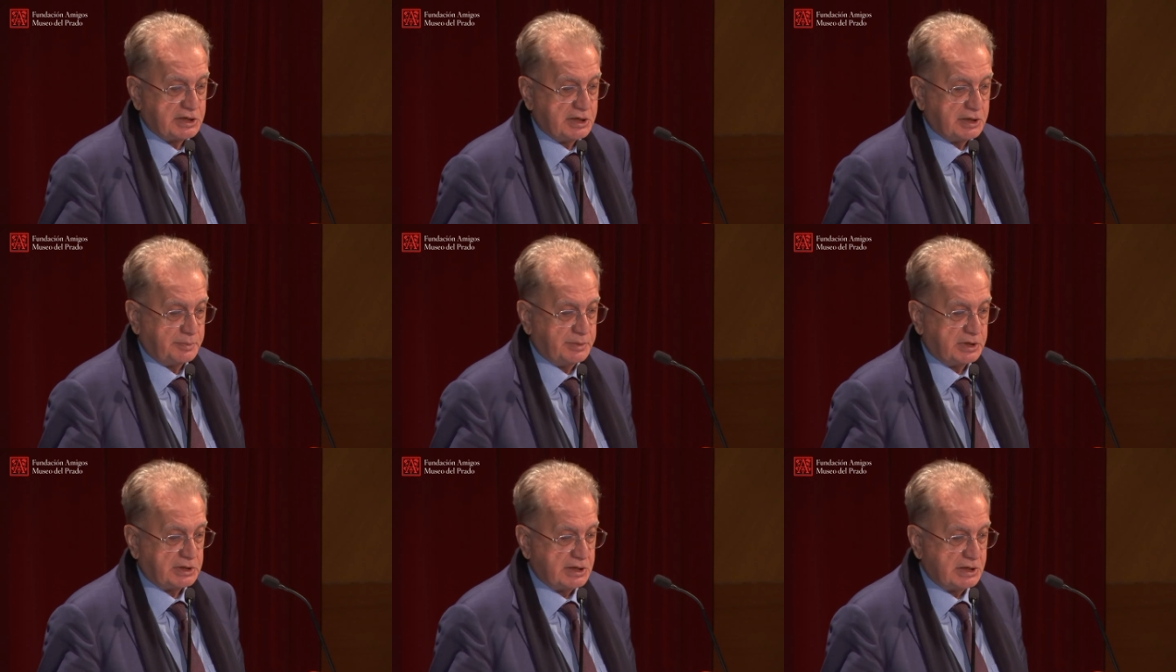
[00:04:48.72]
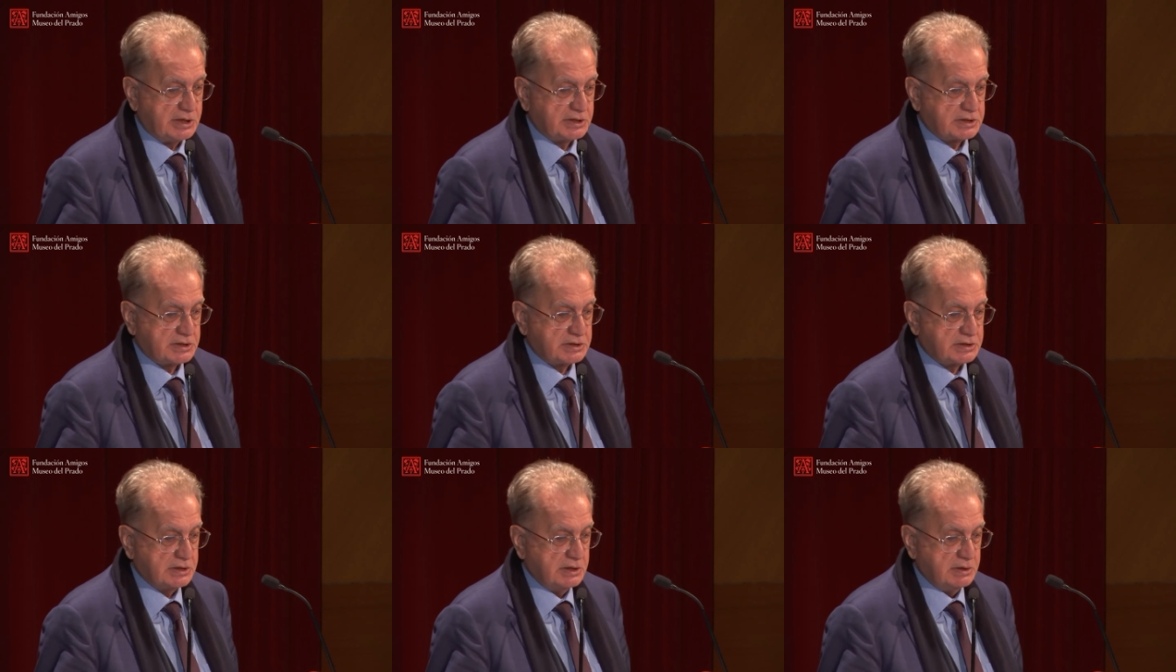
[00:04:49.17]

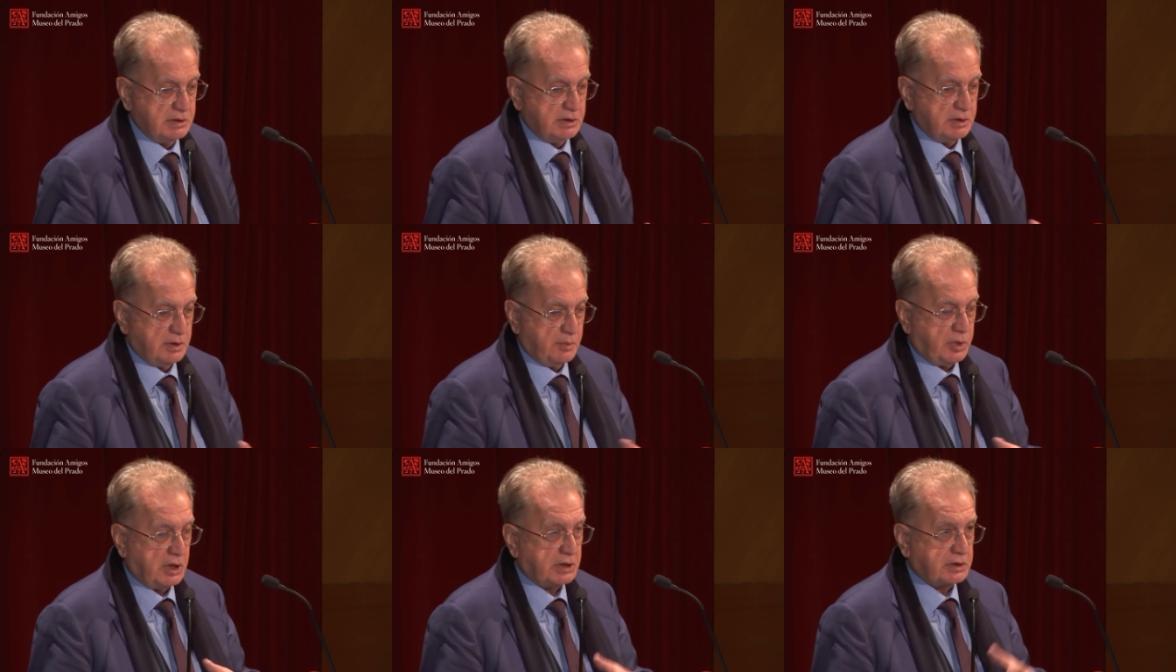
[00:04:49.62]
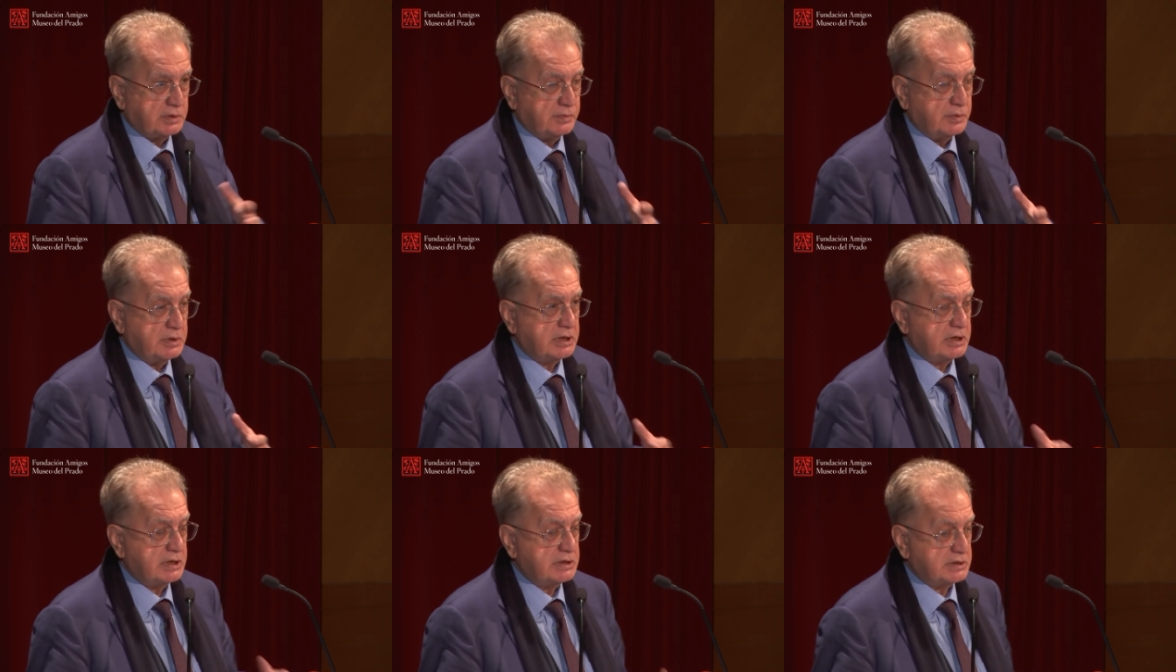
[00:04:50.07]
Hermitage, is part of
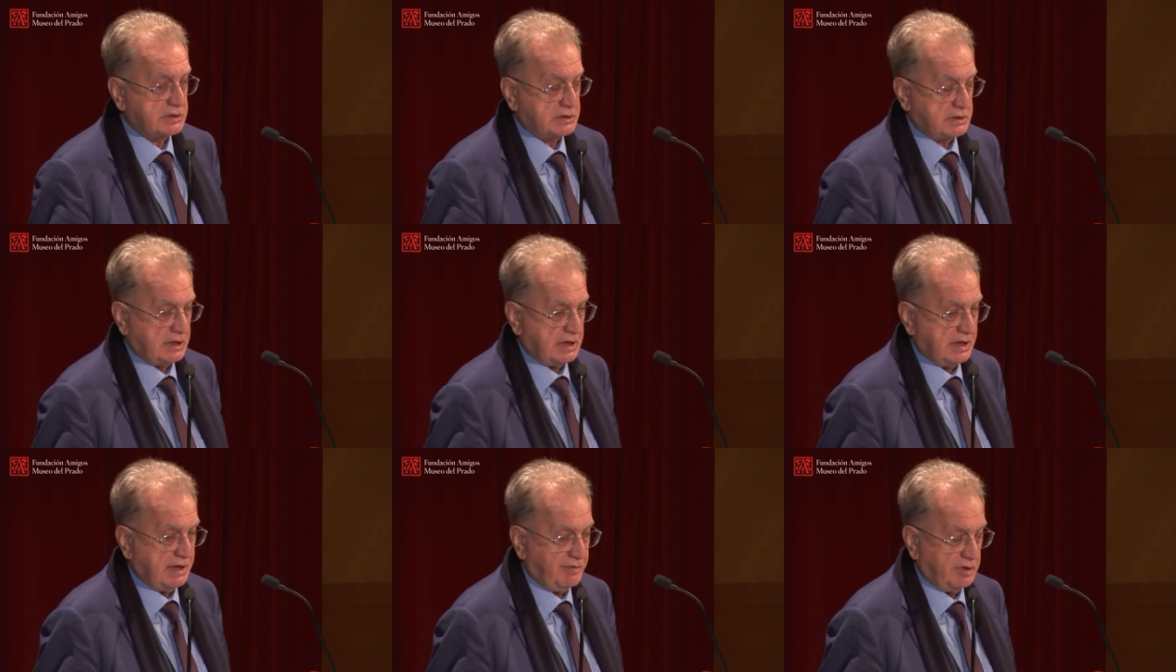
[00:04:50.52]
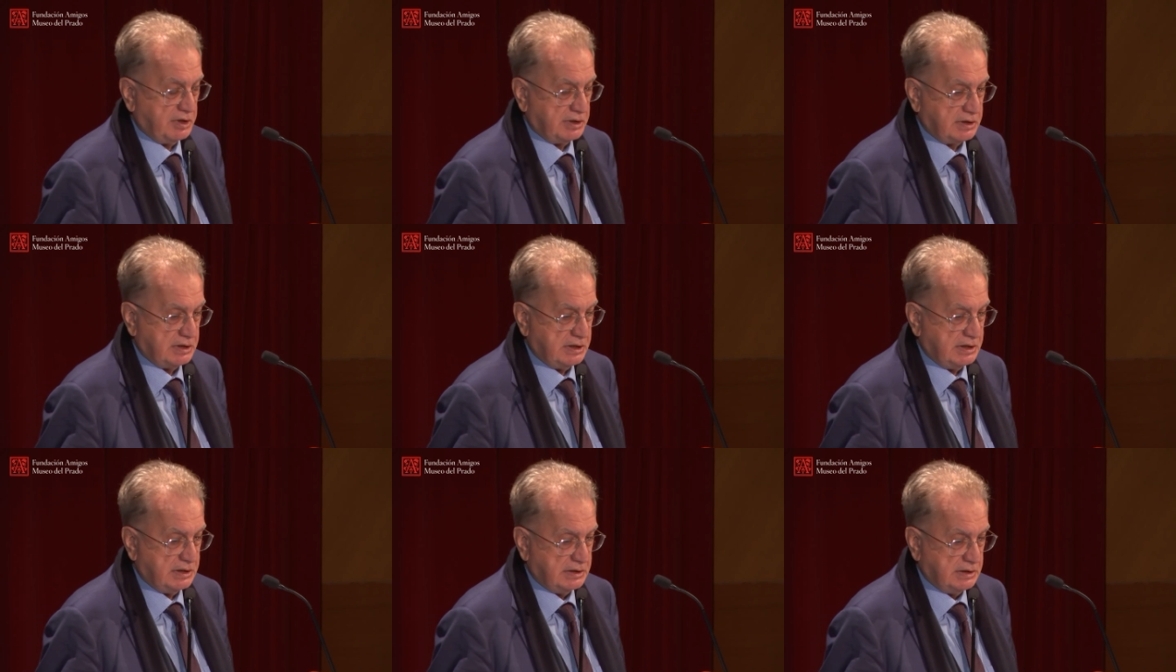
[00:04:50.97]
it is having
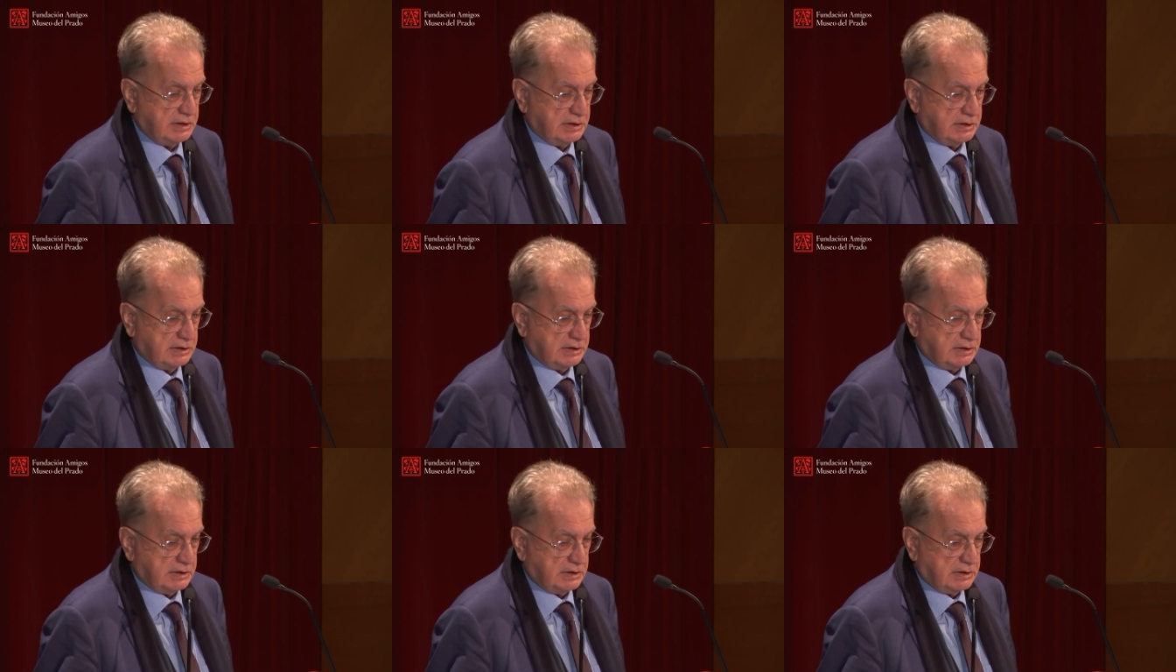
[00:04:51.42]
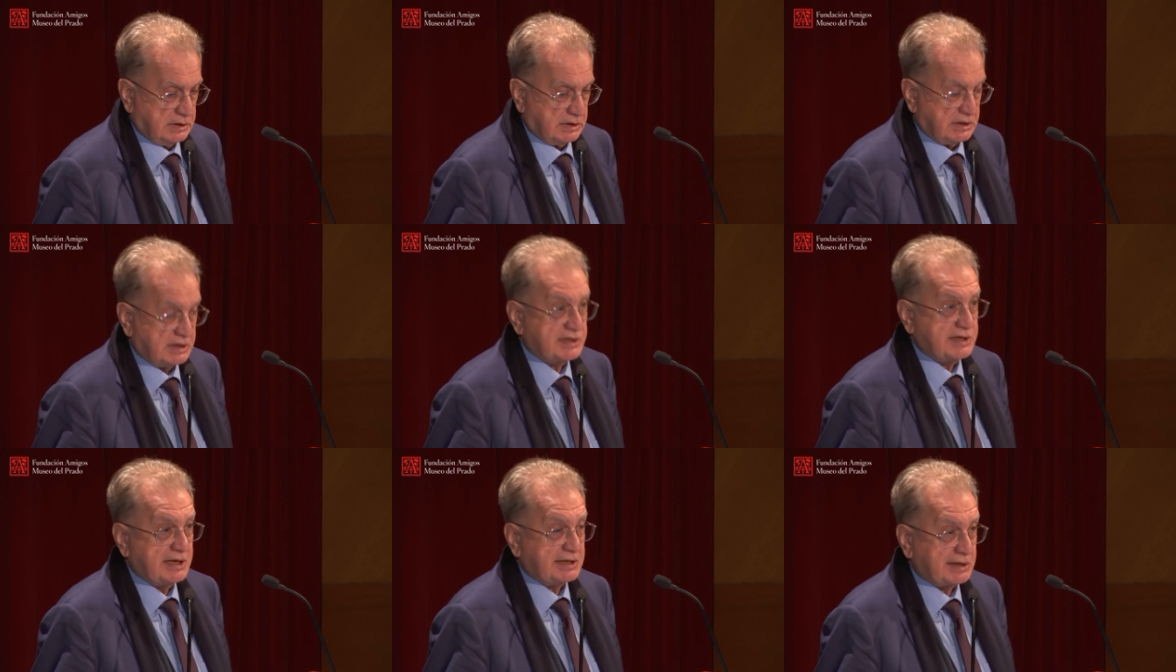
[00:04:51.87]
the
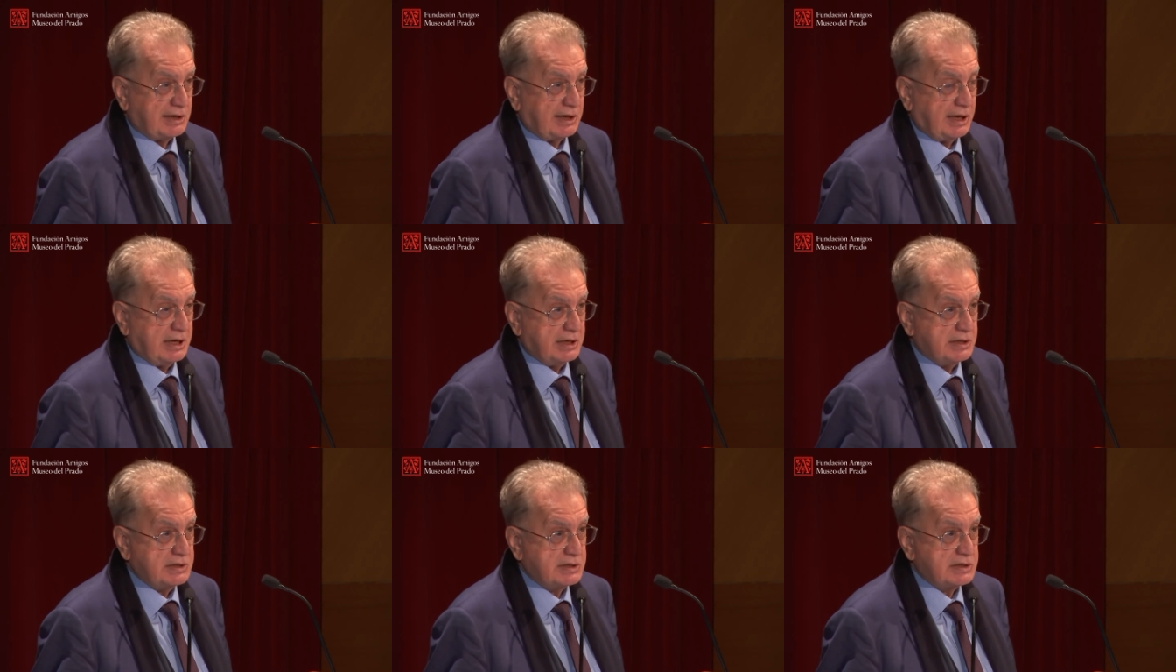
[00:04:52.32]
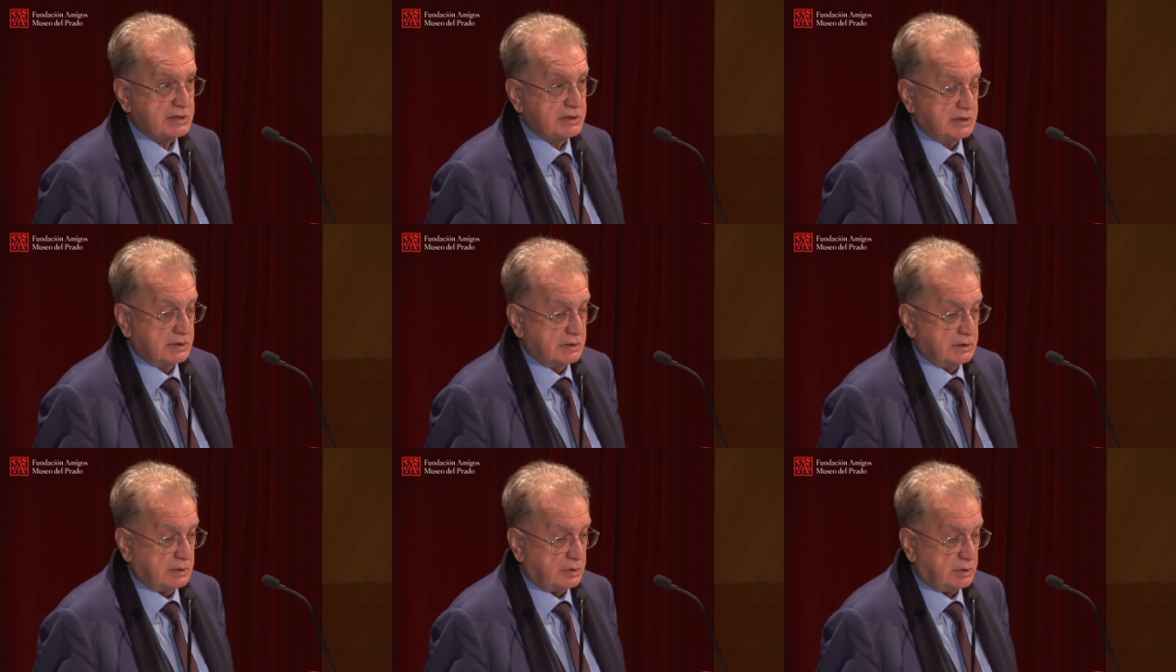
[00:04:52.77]
satellites
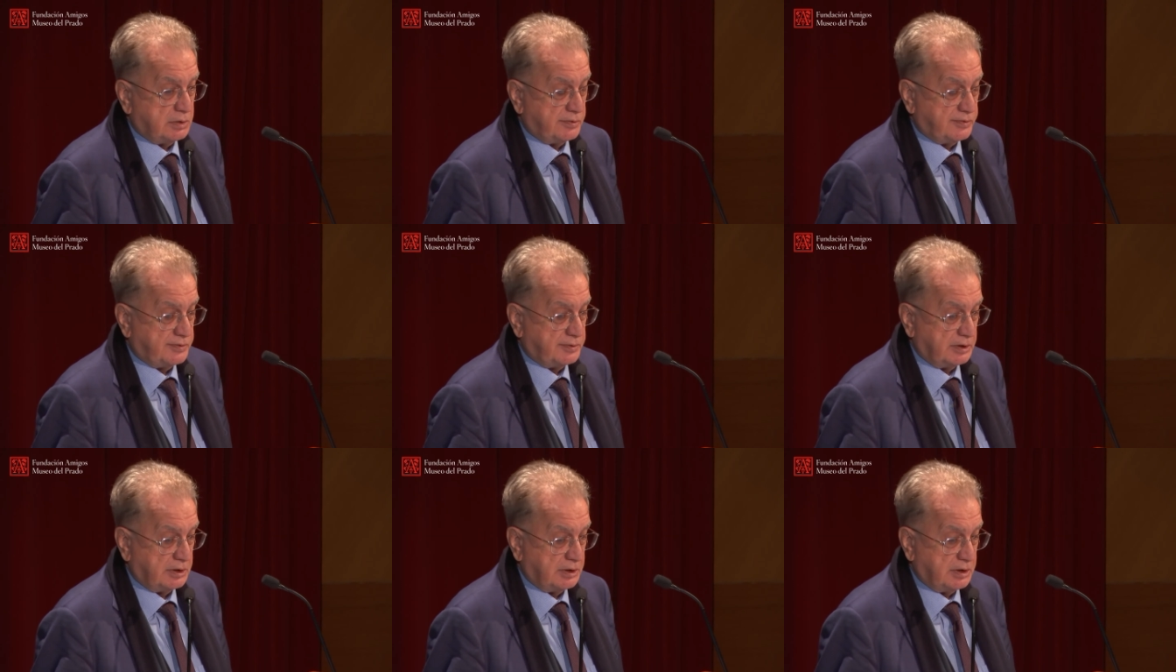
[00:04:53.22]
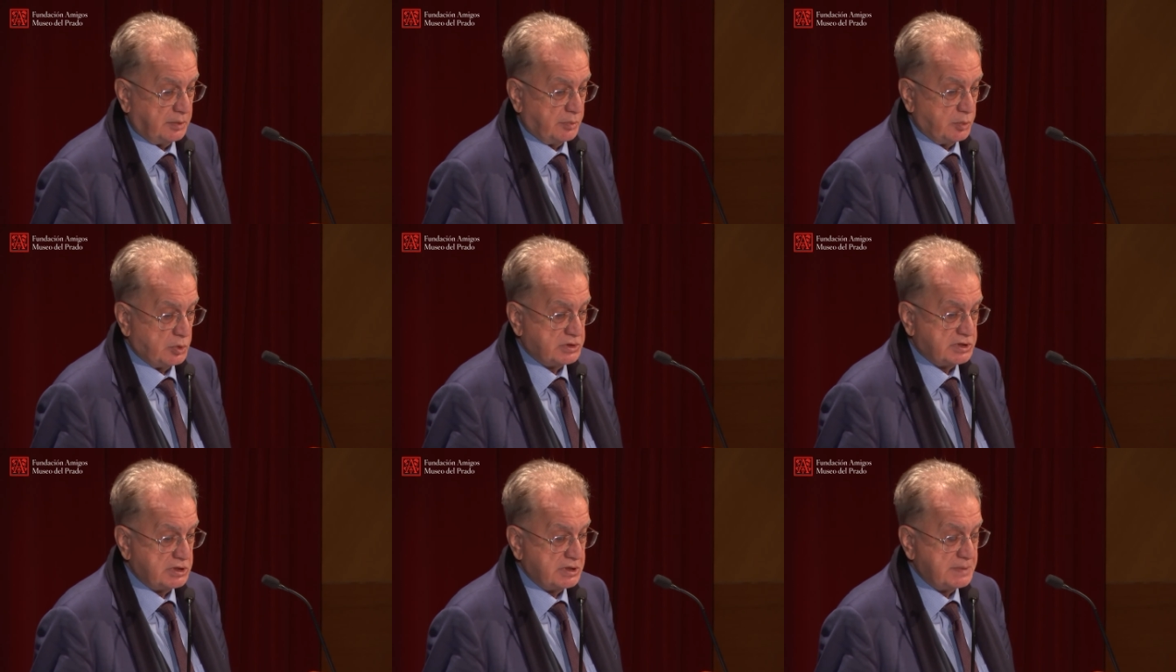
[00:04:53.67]
of uh,
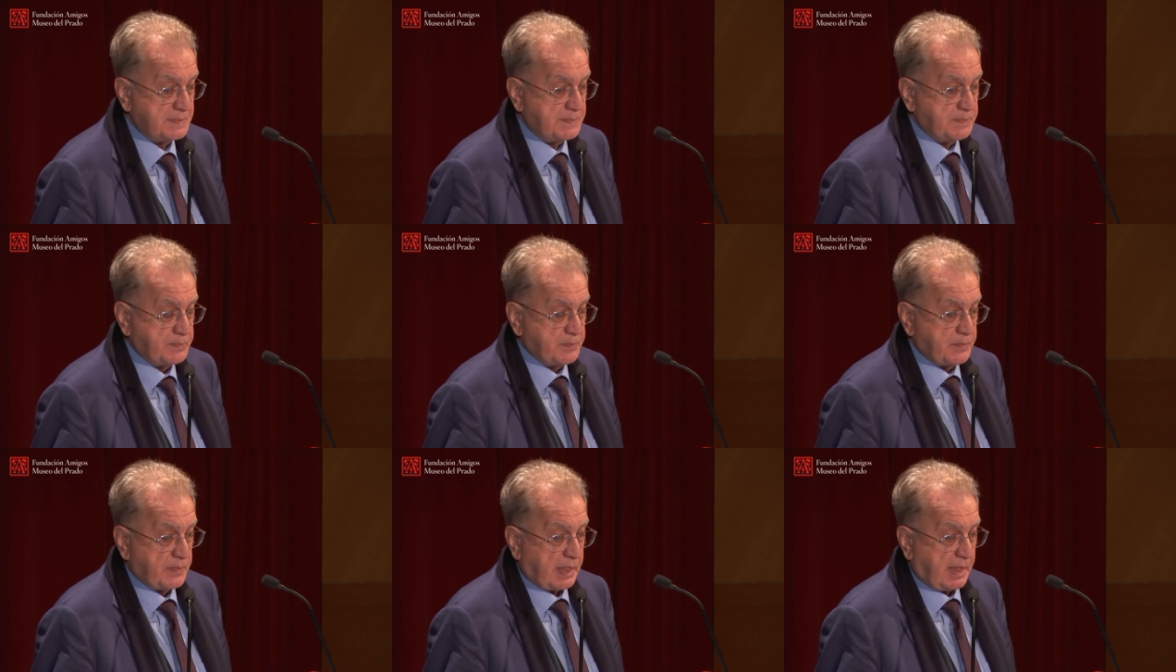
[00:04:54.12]
museum,